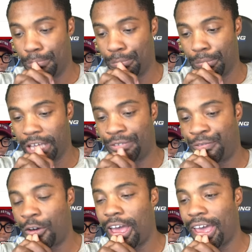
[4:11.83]
as
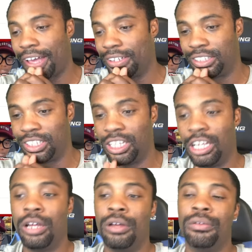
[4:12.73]
far as
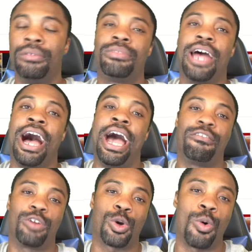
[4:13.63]
the
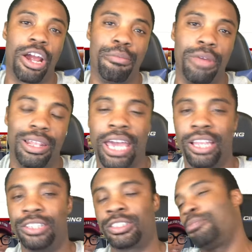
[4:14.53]
height requirement,
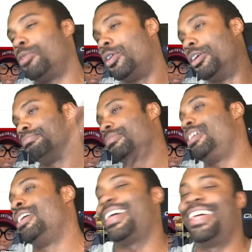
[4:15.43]
ladies, come on.
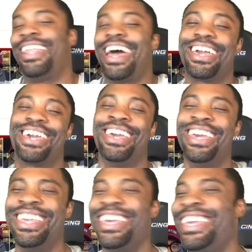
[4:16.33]
Like,
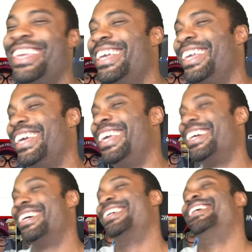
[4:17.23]
and
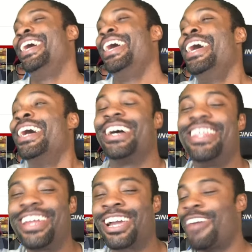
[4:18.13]

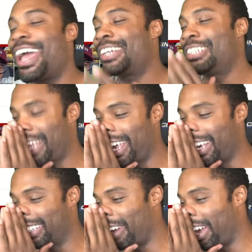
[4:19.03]
the crazy thing
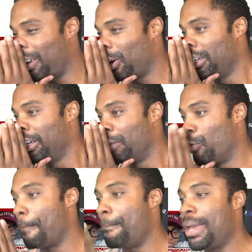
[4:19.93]
is, right?
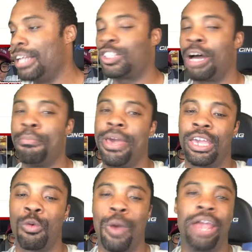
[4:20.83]
When men start
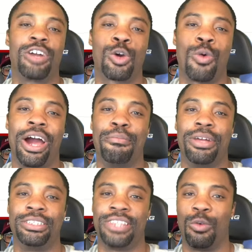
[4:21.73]
making weight
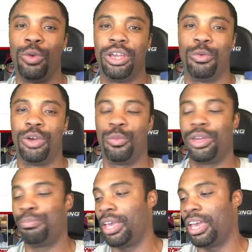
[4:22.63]
requirements, then we
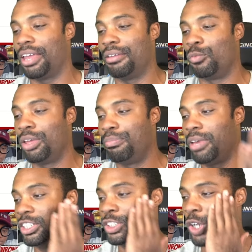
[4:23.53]

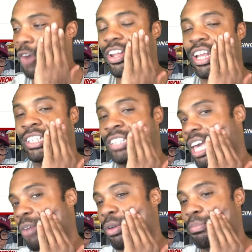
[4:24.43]
being
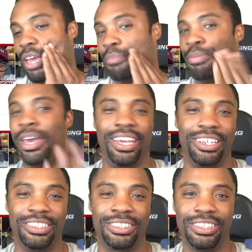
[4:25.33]
chauvinistic and we being pigs.